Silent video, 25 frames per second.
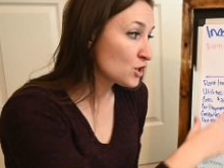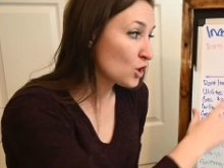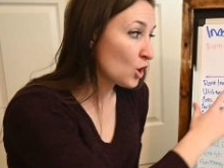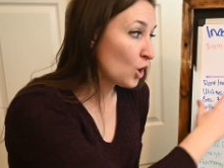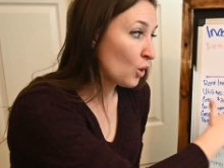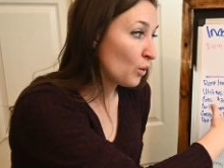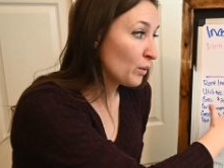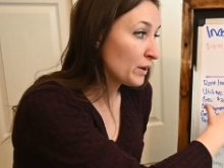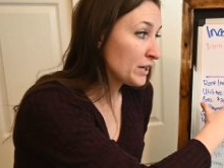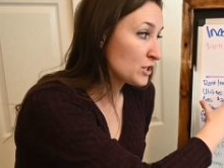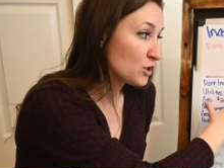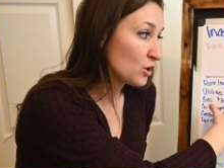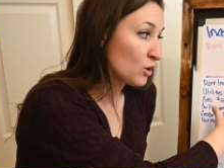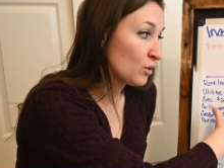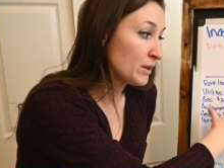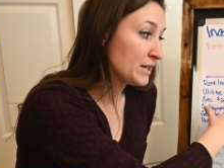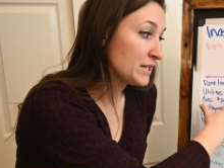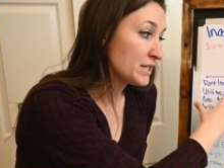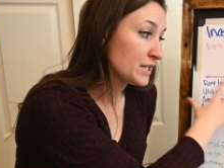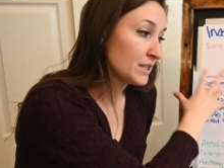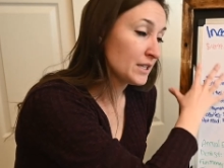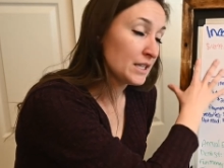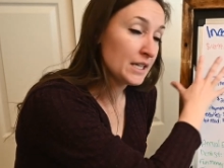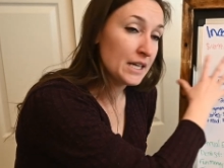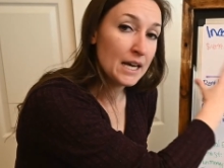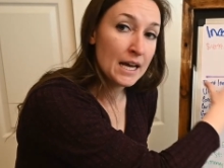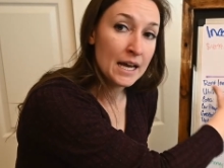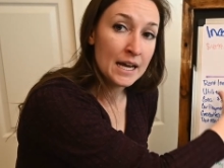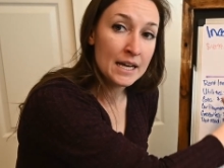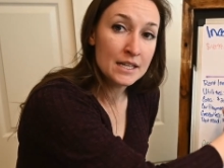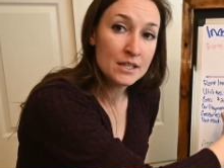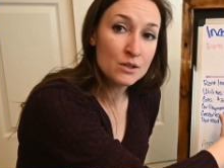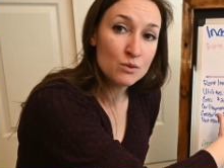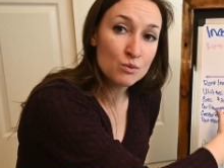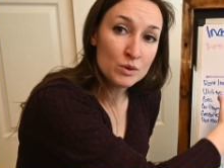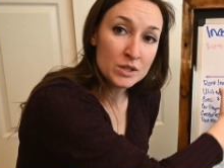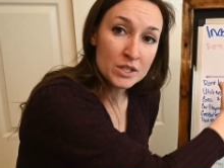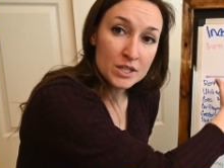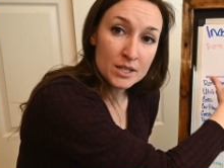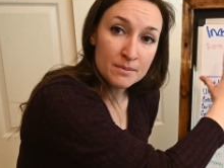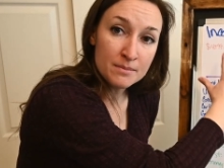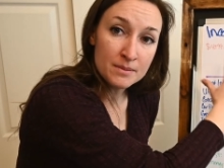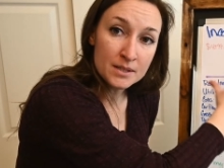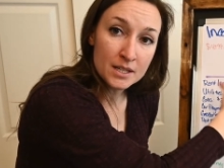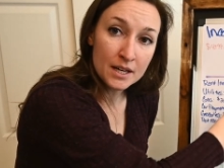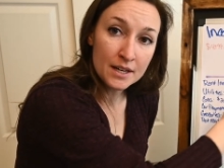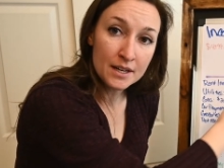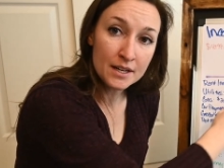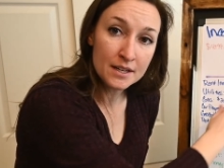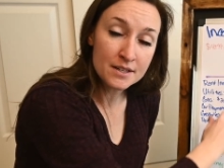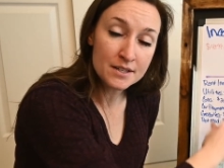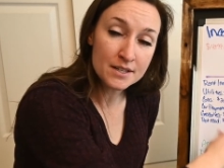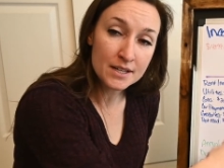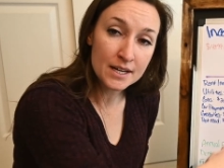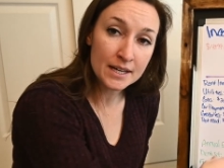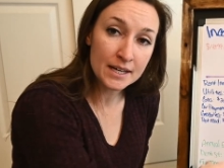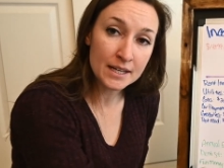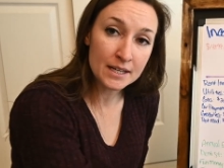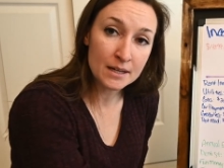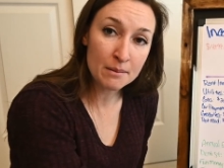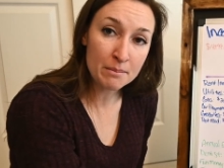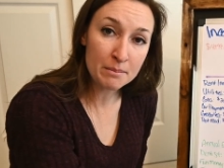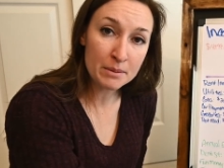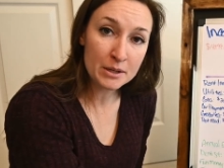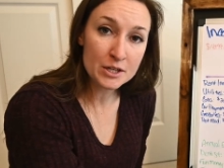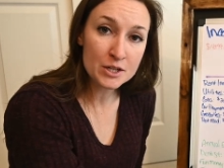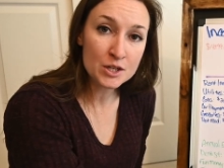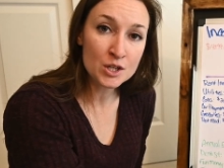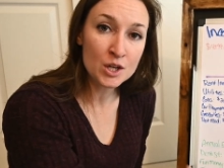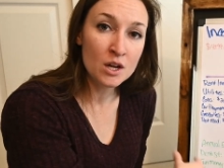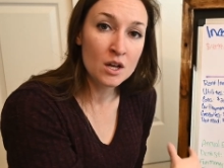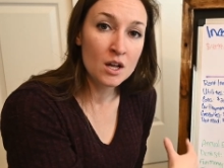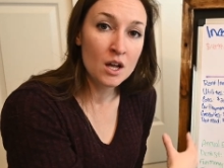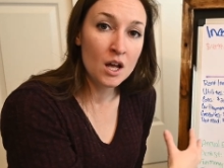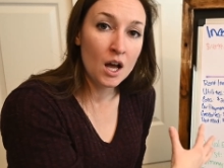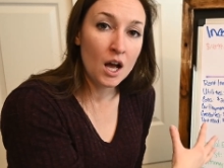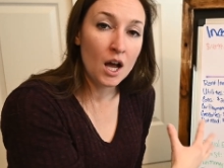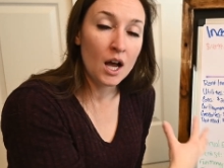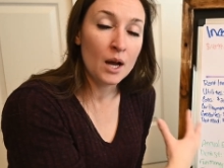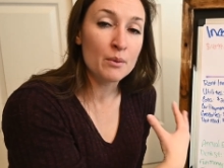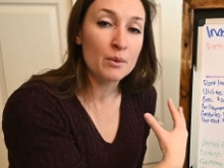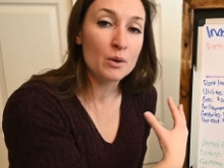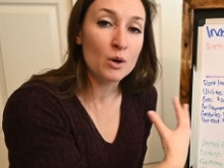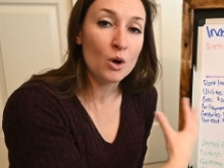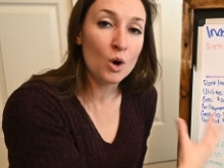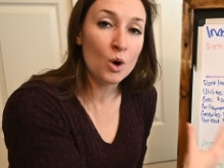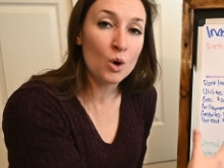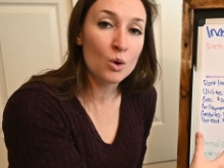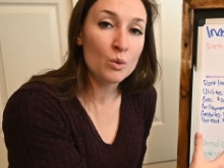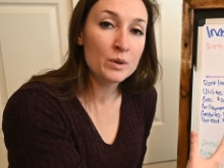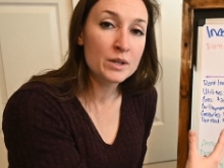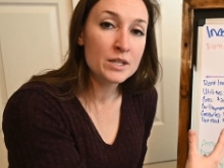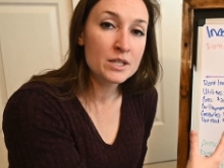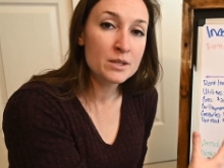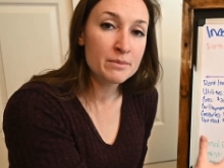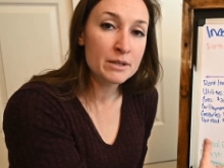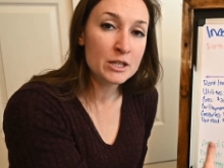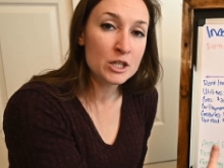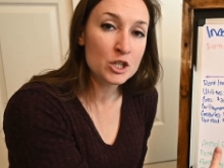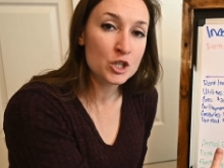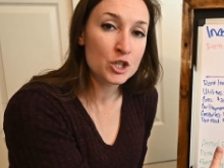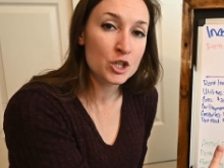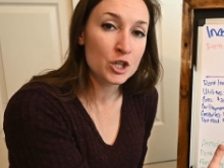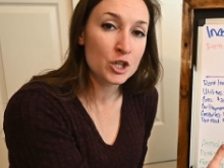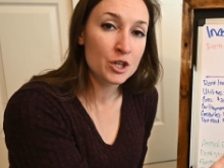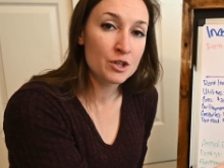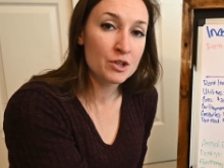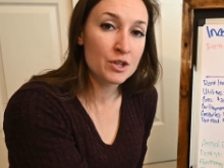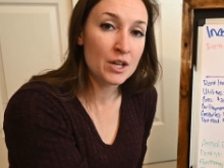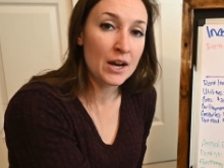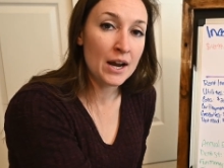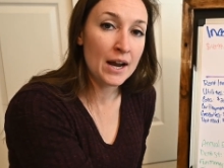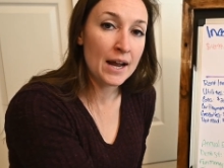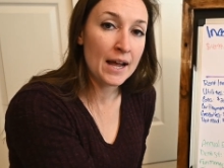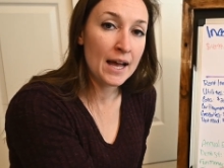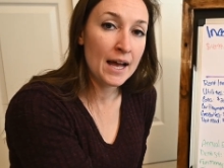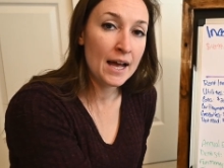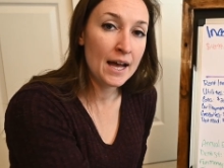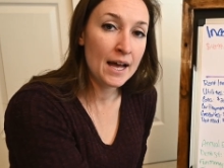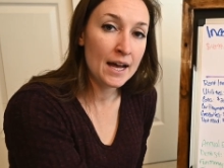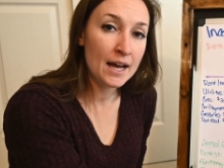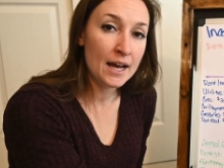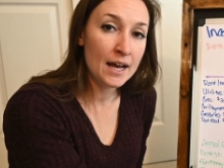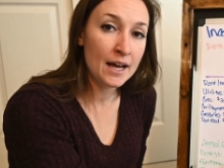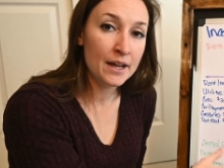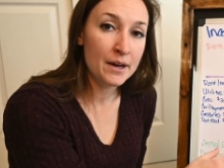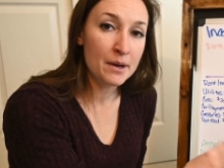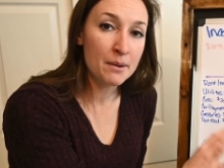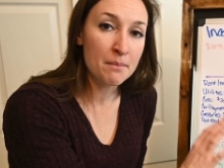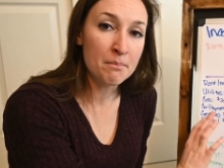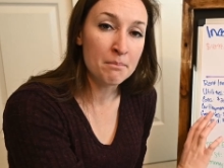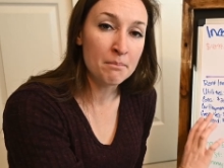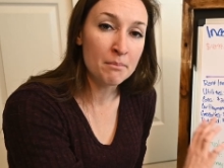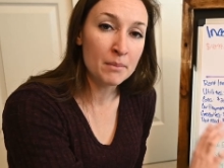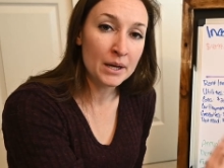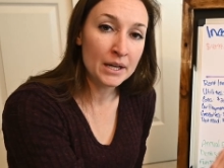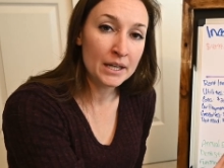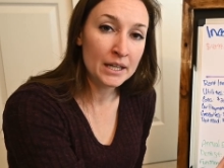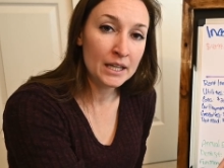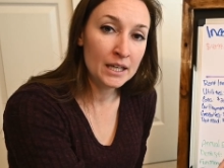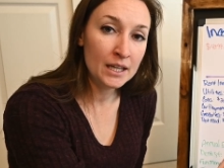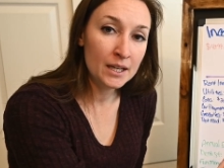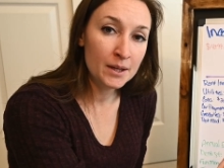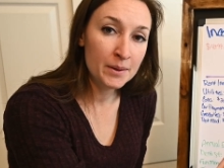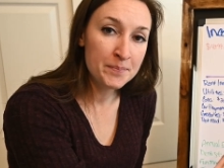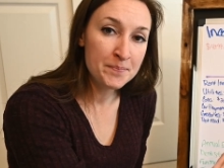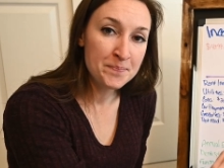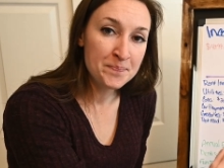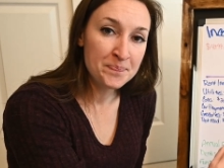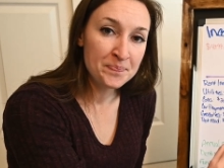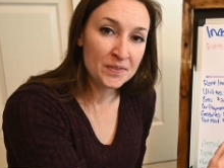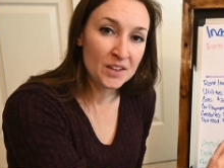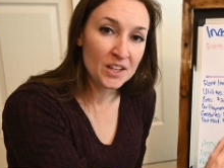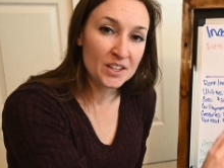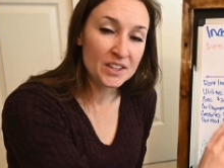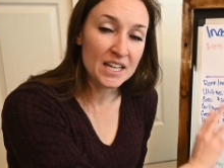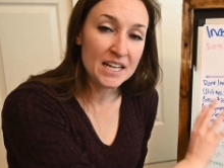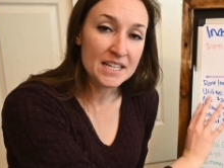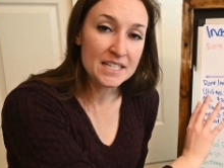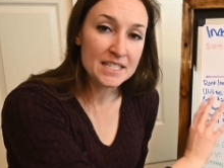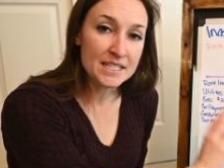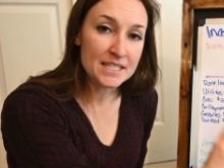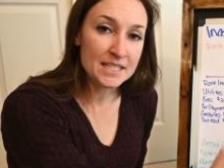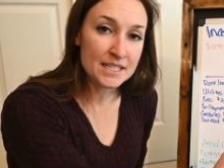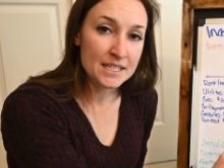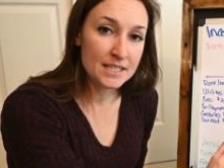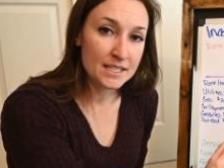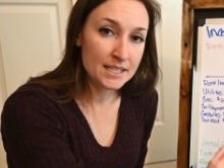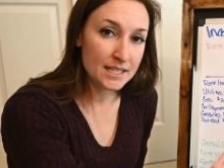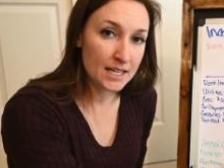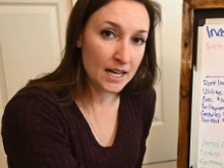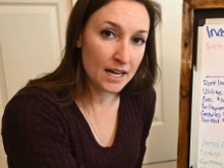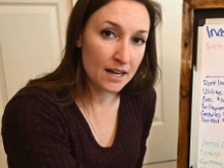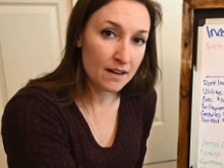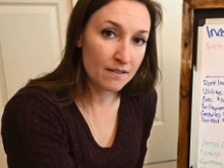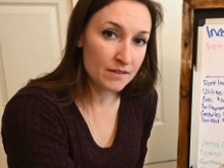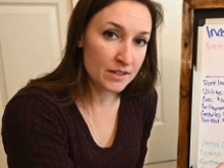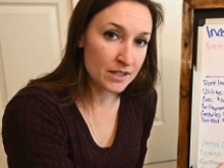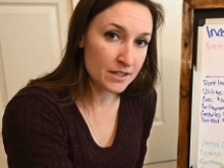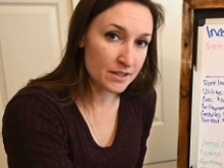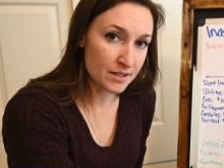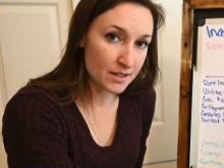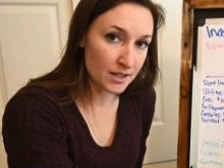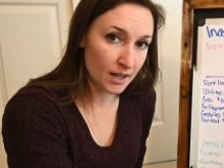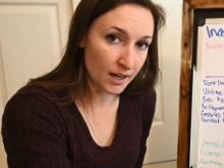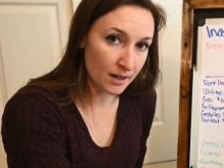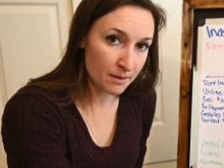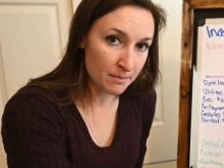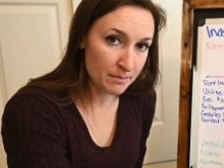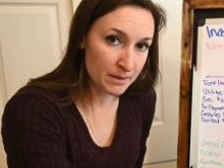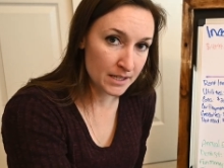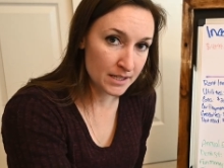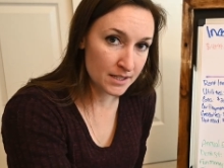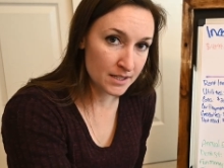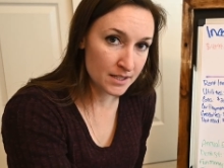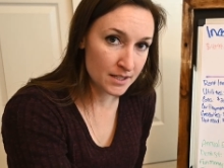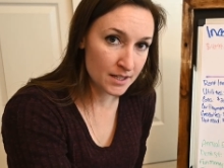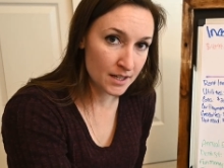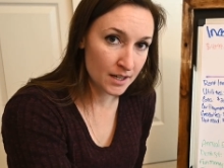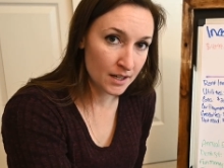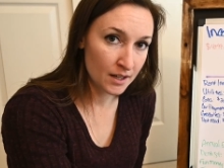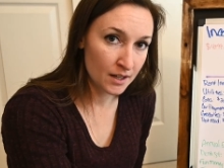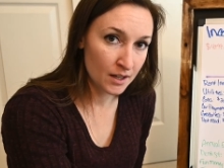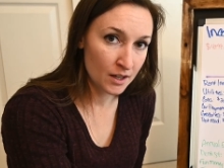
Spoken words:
at the end, once I'm done assigning numbers, I would always make sure that I had money that didn't have an assignment